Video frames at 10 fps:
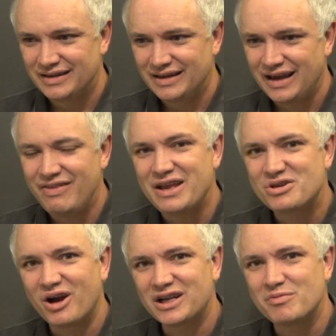And they
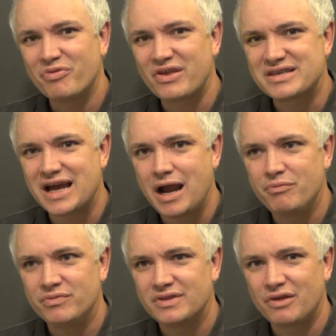talked about the
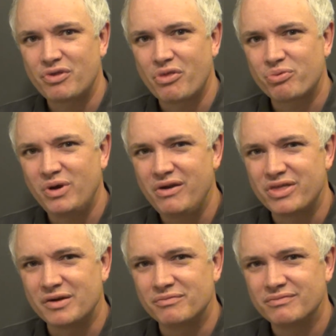time that the three of
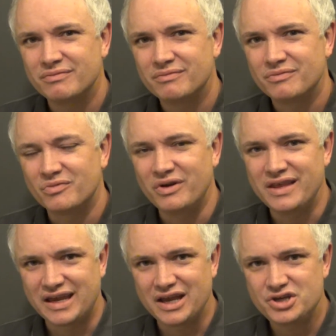them were in the
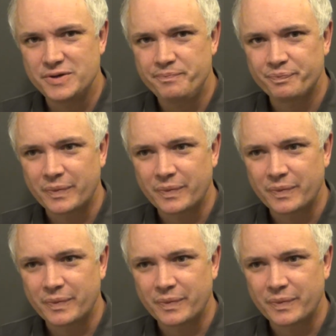kitchen